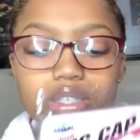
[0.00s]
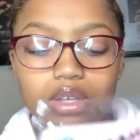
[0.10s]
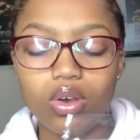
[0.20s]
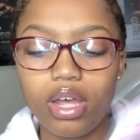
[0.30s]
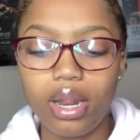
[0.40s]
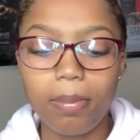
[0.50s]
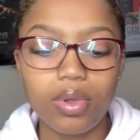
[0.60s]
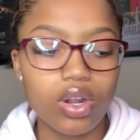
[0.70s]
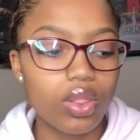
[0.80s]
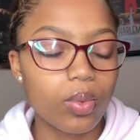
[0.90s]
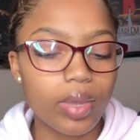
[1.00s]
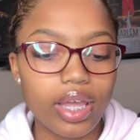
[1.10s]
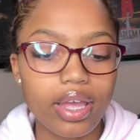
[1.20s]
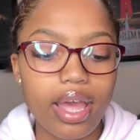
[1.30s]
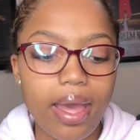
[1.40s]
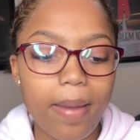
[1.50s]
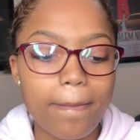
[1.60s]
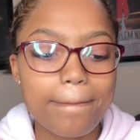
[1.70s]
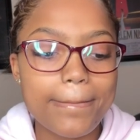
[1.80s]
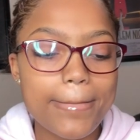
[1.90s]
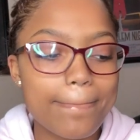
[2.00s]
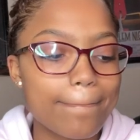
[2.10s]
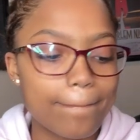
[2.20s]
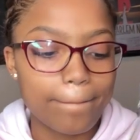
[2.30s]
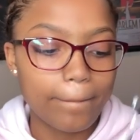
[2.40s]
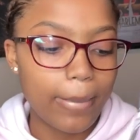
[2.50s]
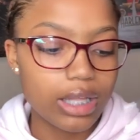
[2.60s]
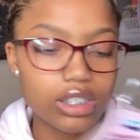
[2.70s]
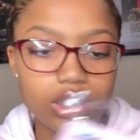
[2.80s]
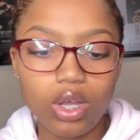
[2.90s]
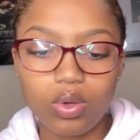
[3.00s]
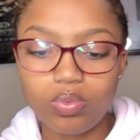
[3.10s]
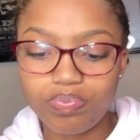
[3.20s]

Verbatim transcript: to go ahead and put on the wig cap. So